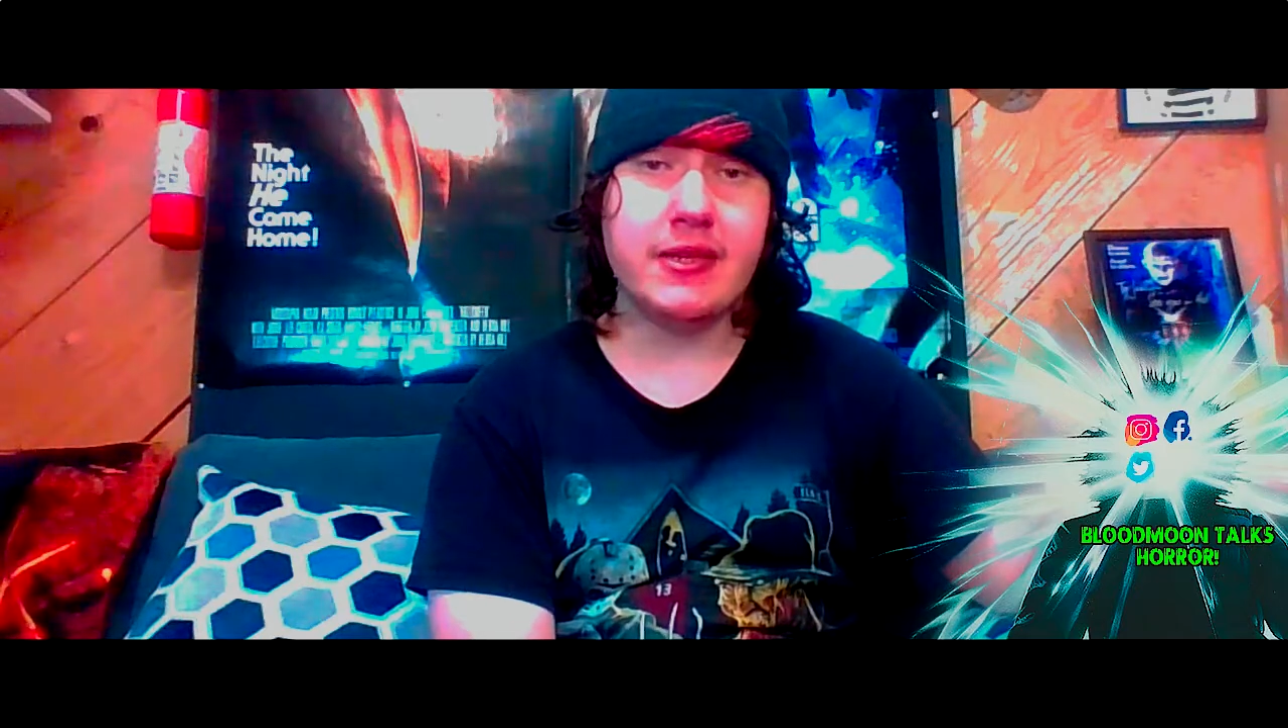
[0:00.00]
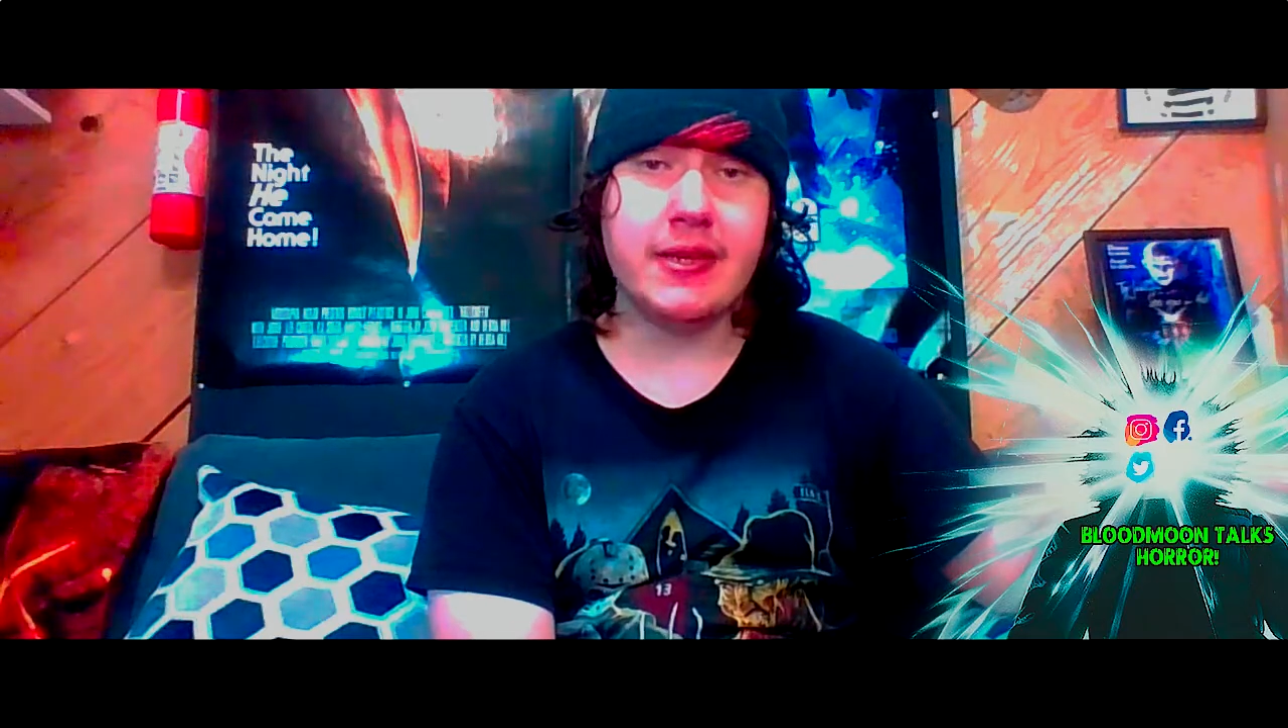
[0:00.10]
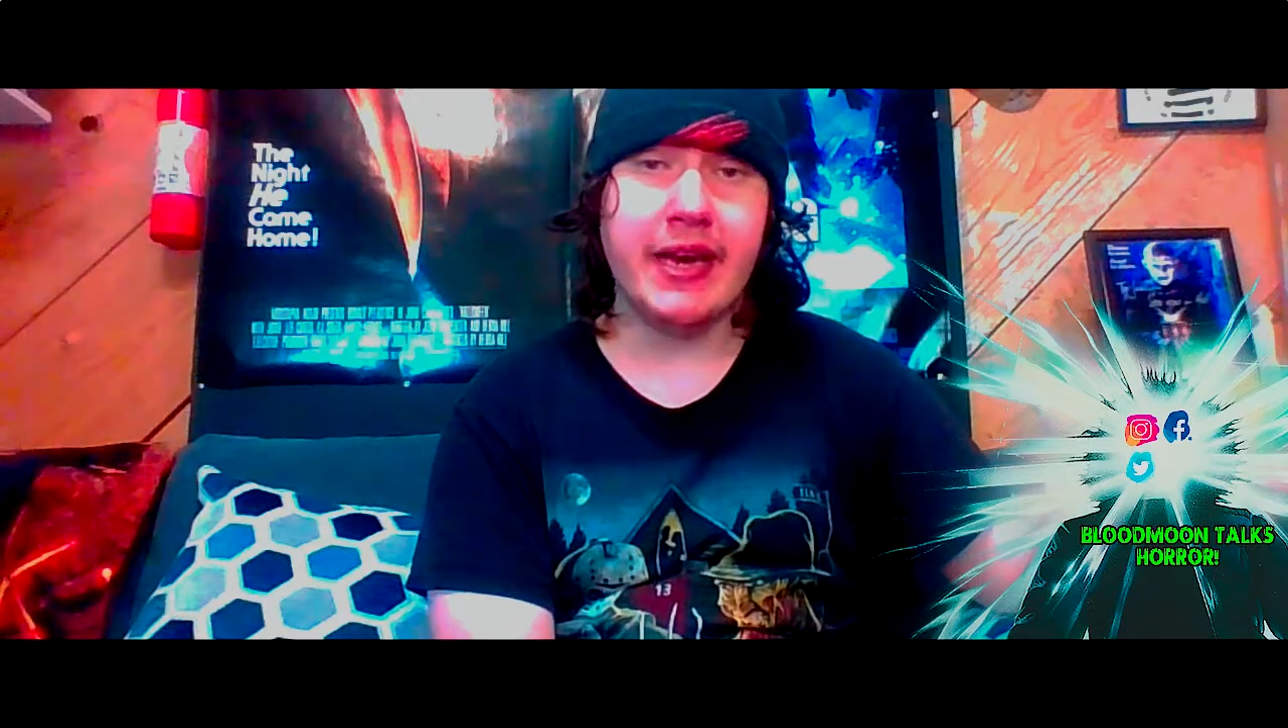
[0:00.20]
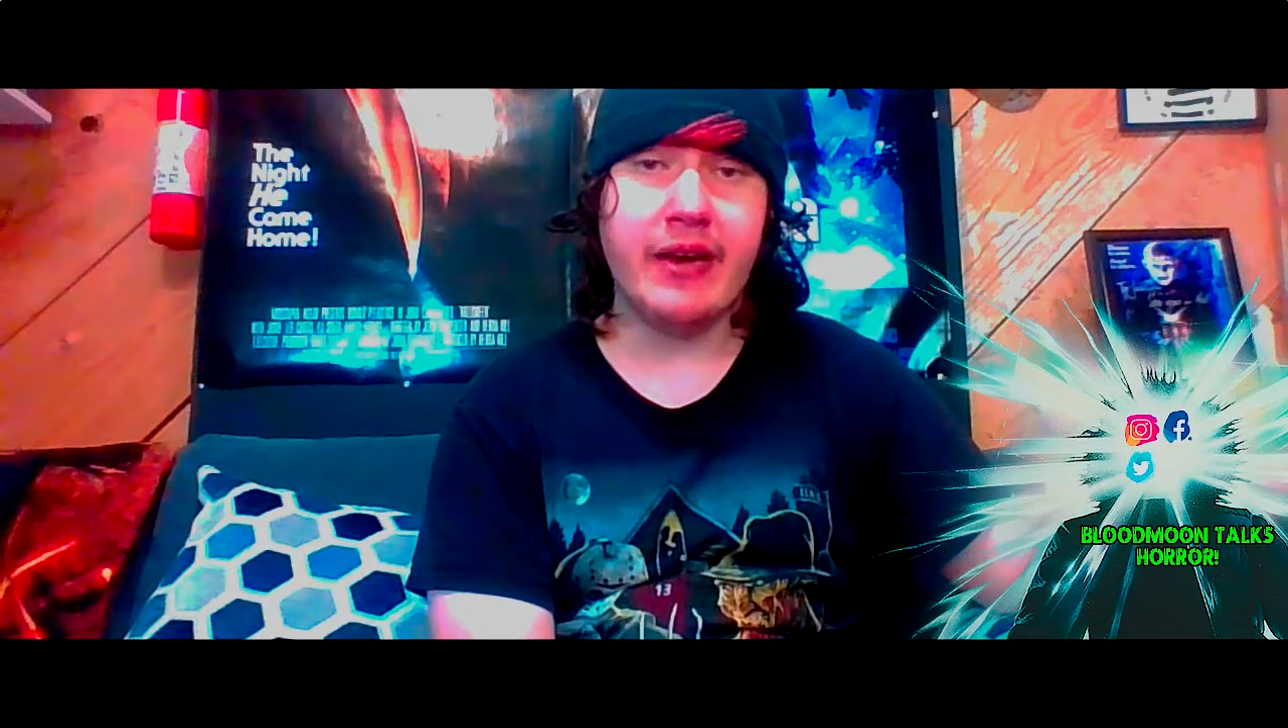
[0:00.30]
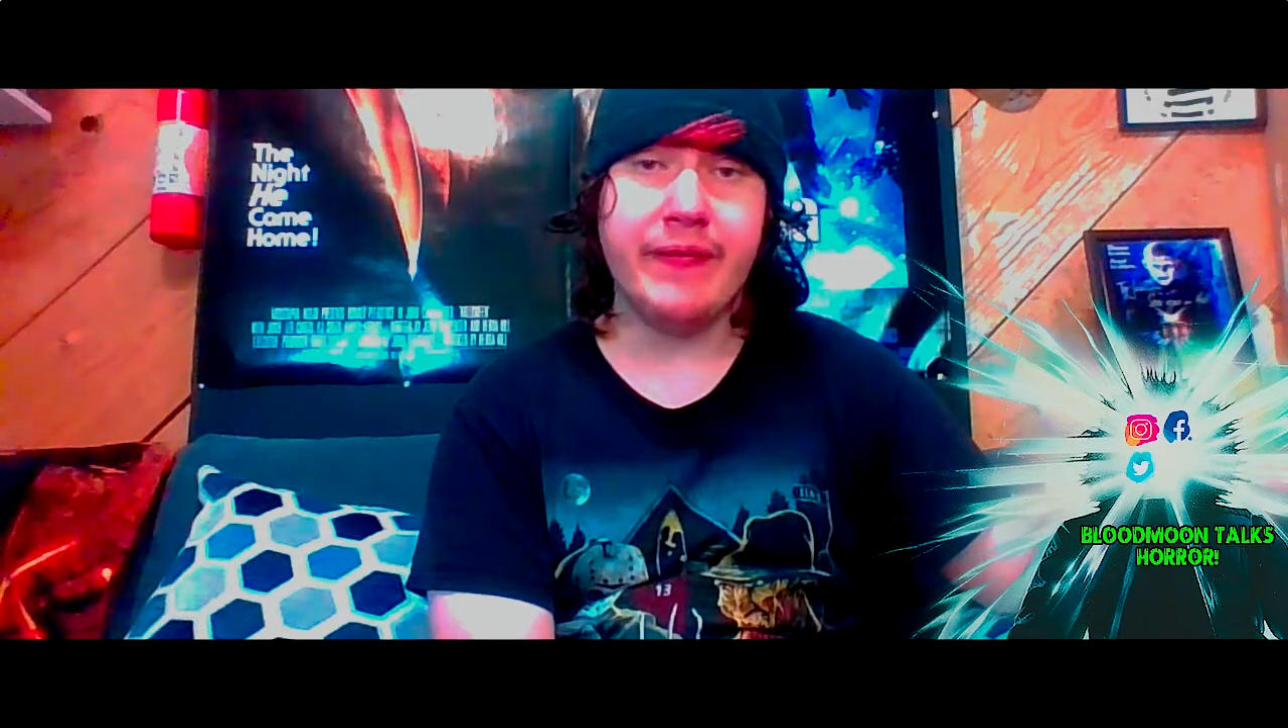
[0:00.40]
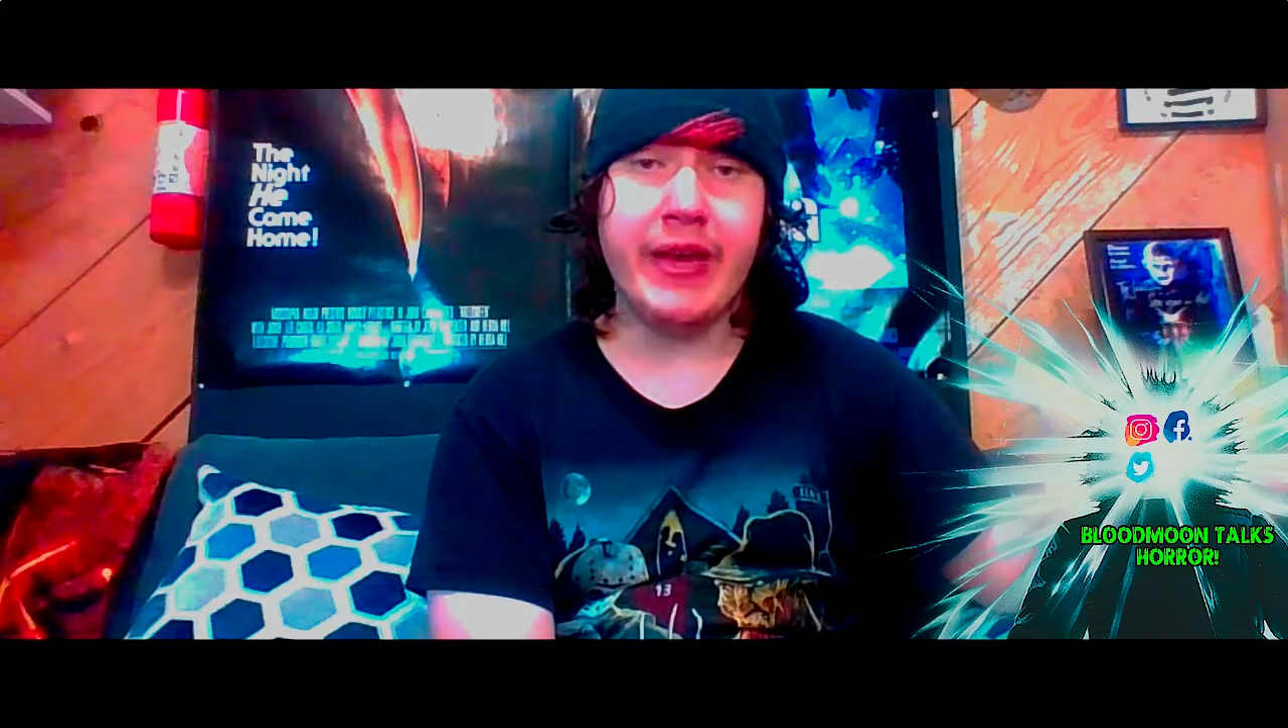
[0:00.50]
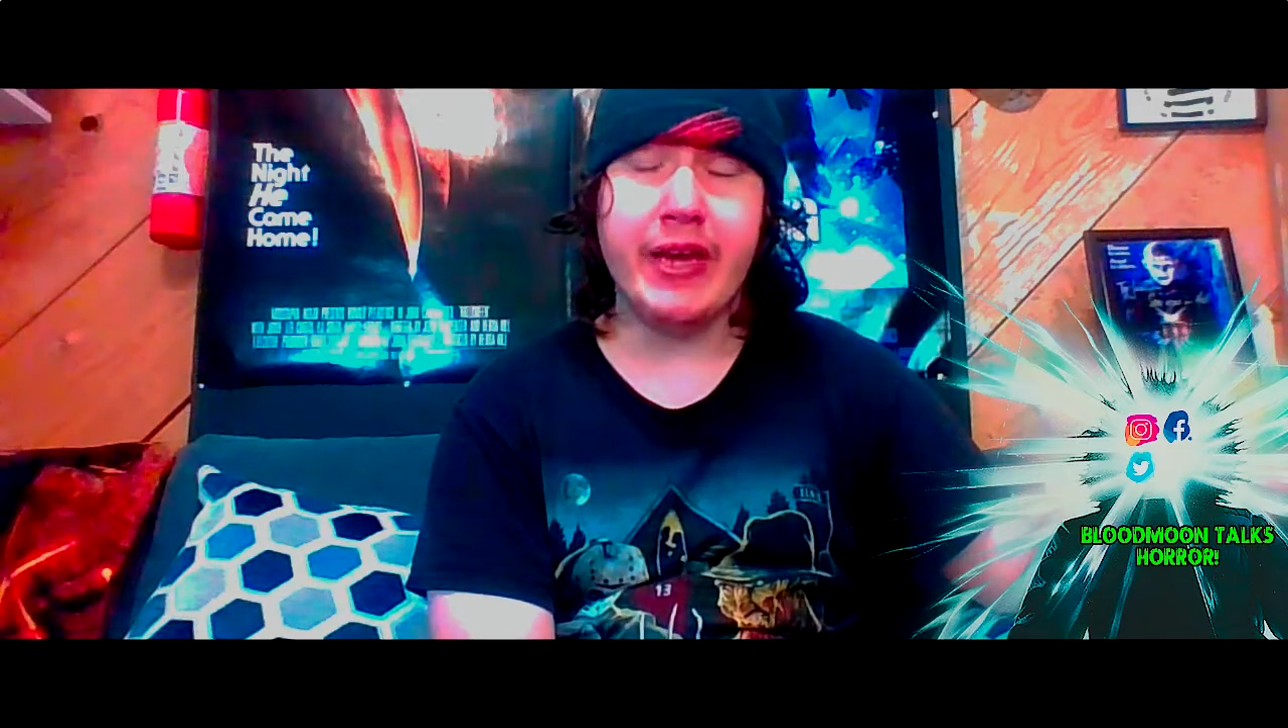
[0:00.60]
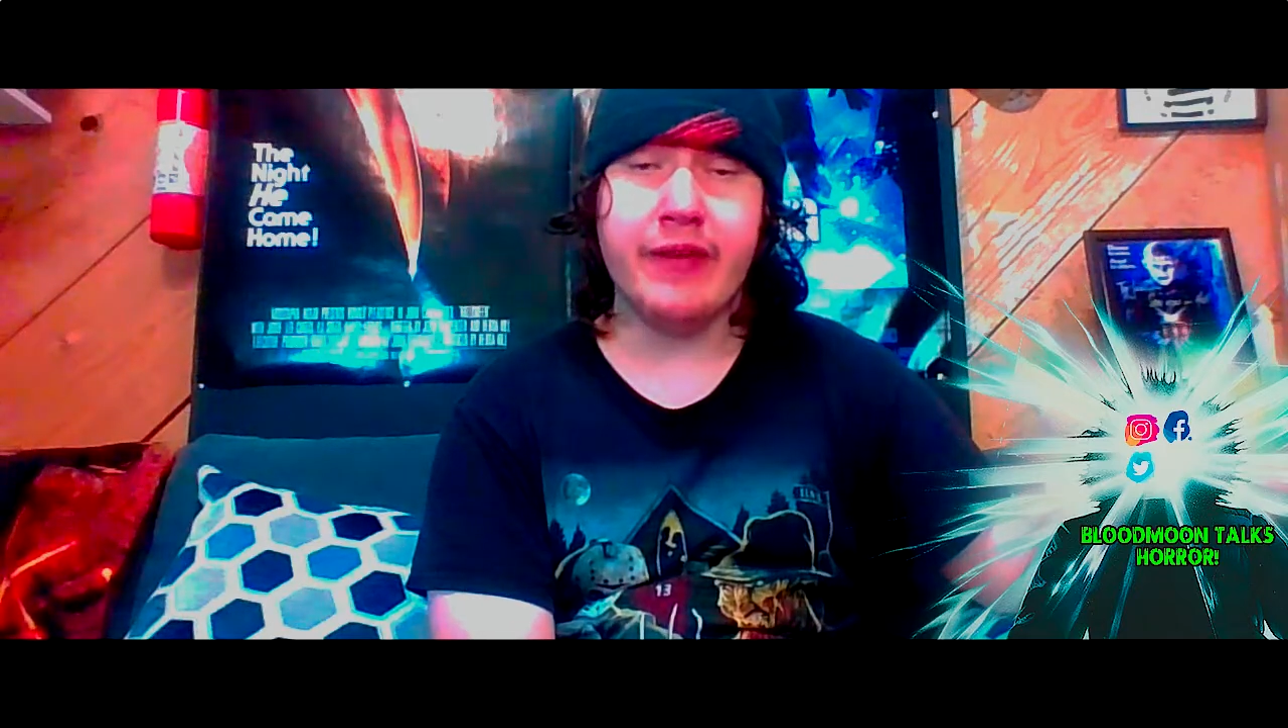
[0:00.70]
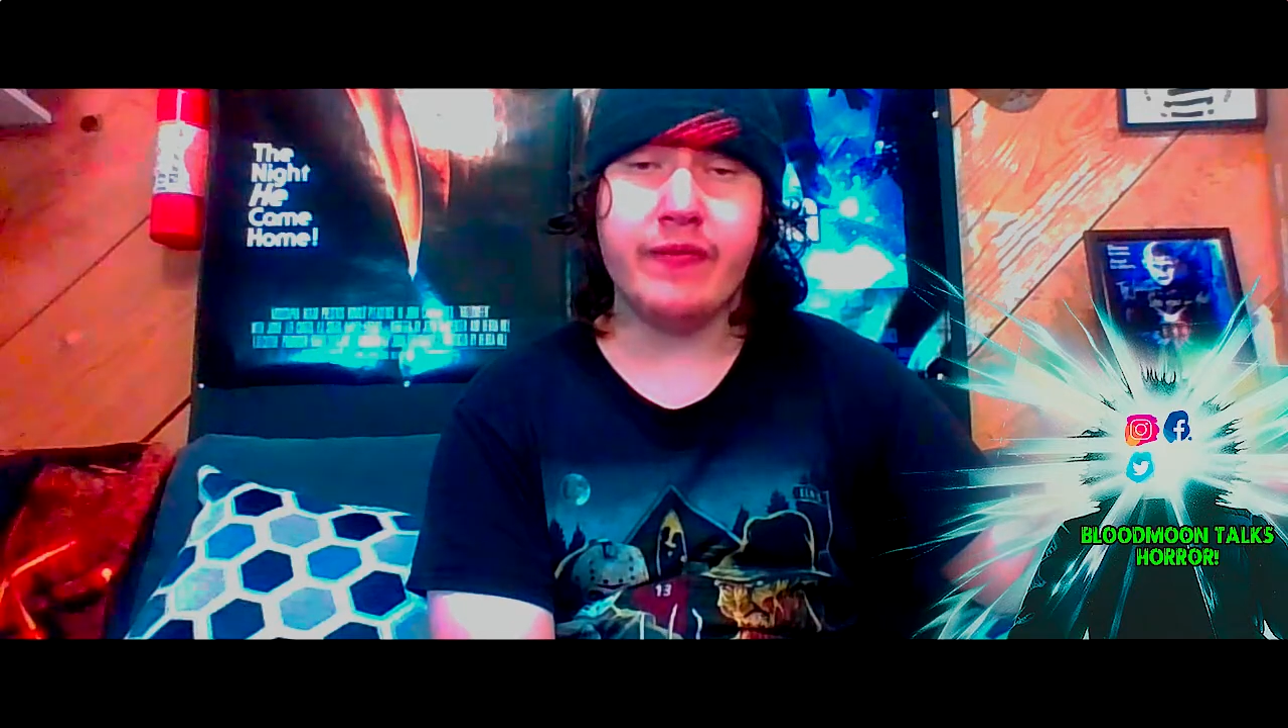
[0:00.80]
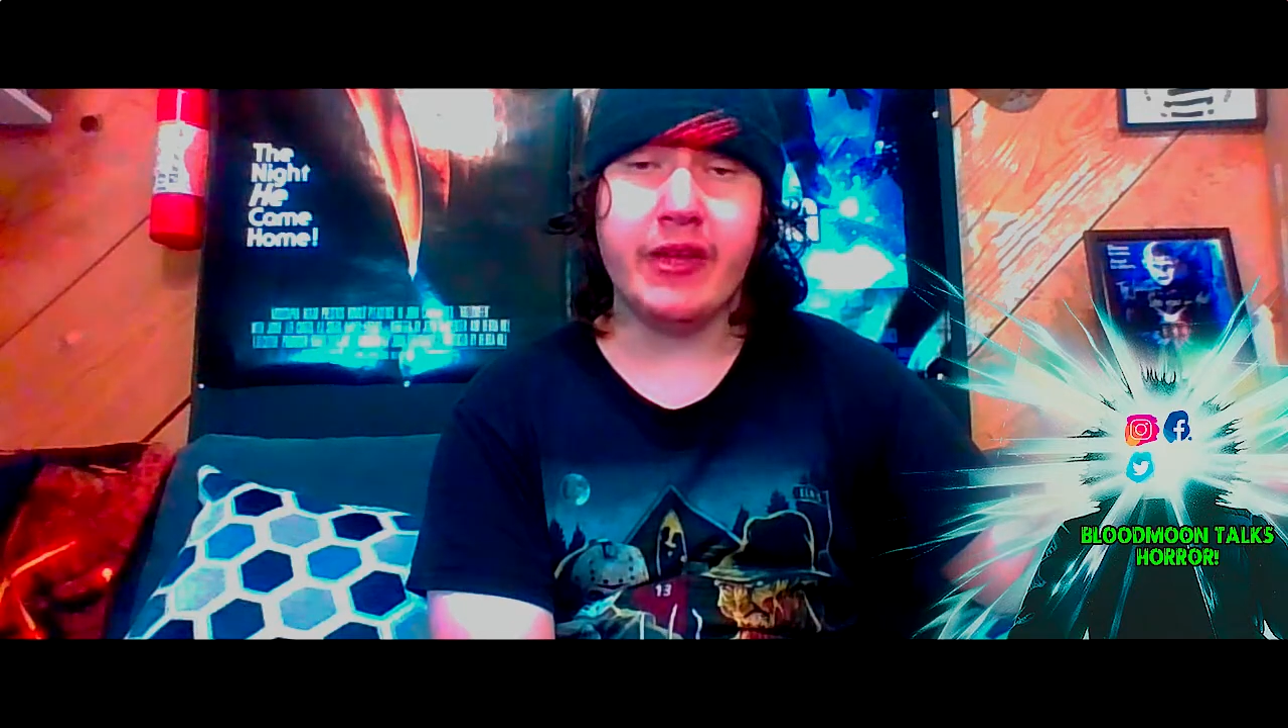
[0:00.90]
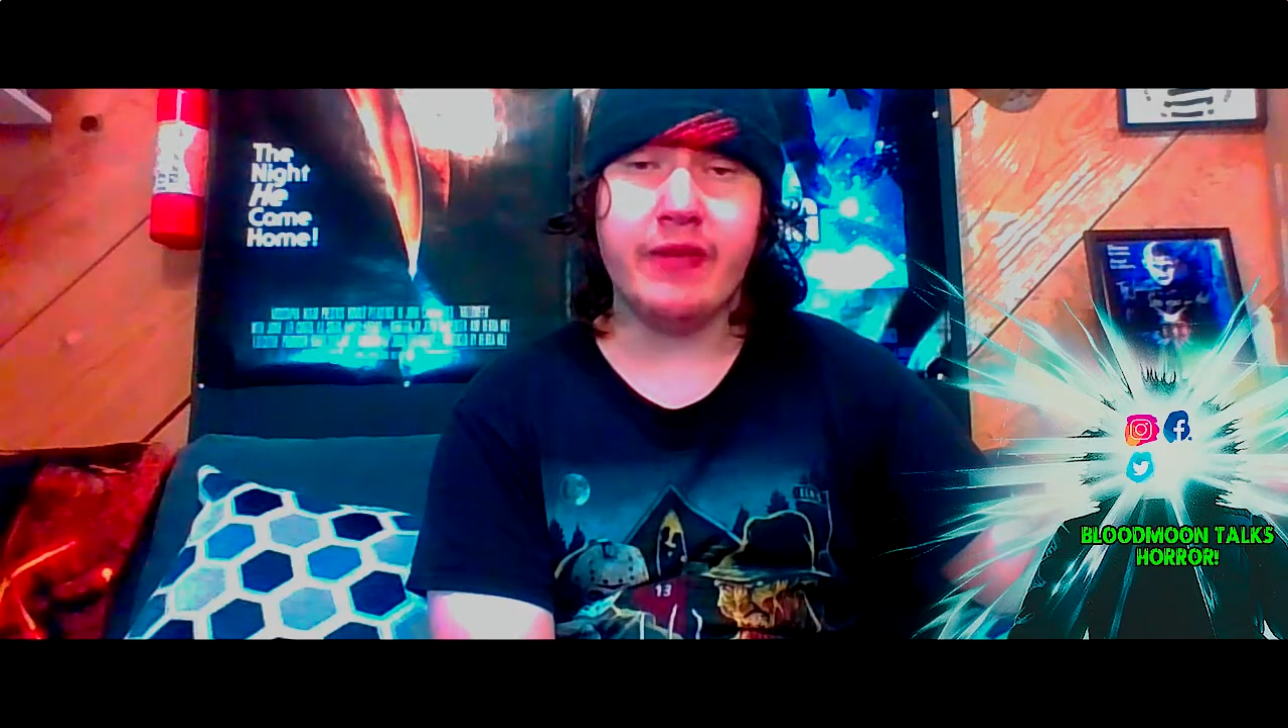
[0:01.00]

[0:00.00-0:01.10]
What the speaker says: out of any of the